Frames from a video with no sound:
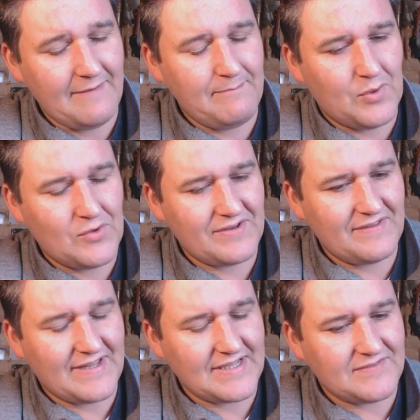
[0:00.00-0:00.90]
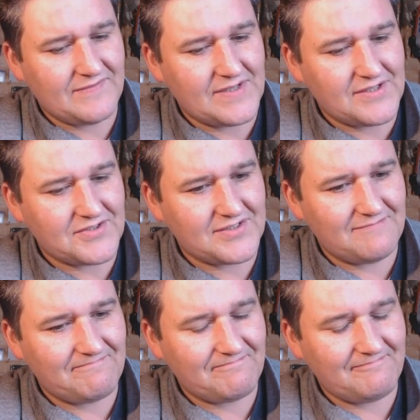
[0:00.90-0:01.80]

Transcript: important things first.